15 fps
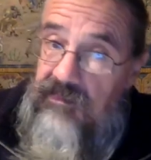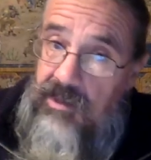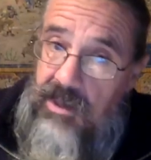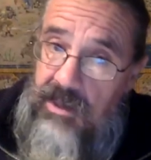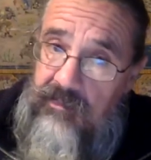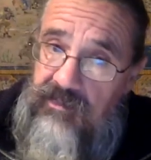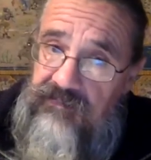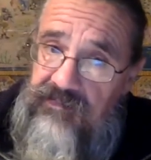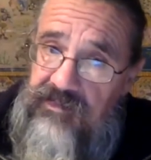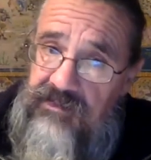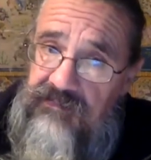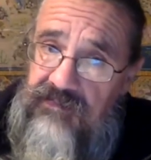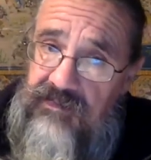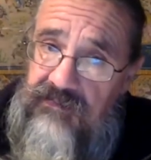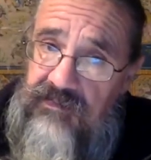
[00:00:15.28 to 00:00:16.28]
karma for
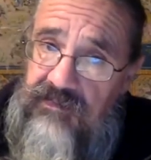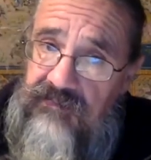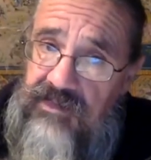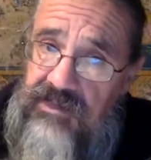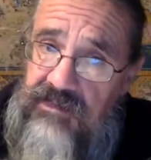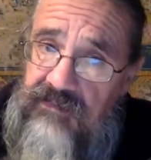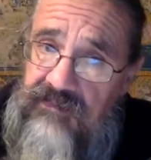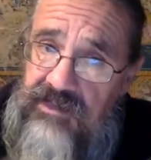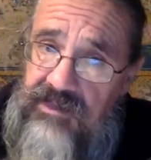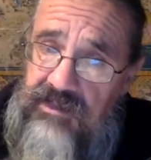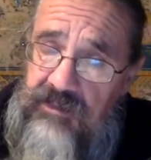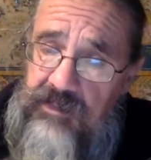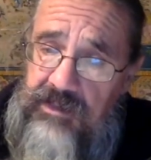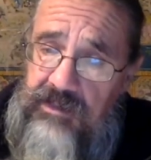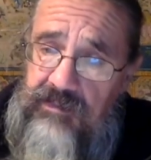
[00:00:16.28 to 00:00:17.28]
in the
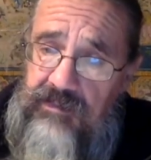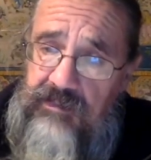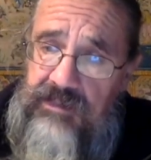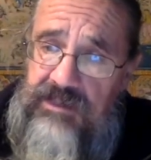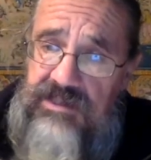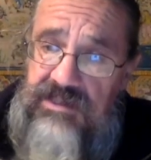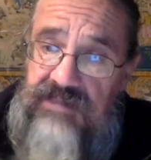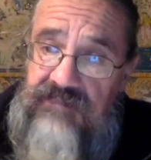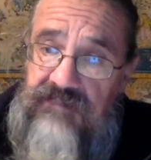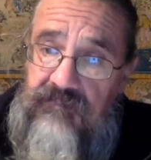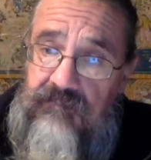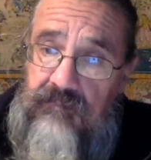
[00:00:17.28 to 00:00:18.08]
Vedic period means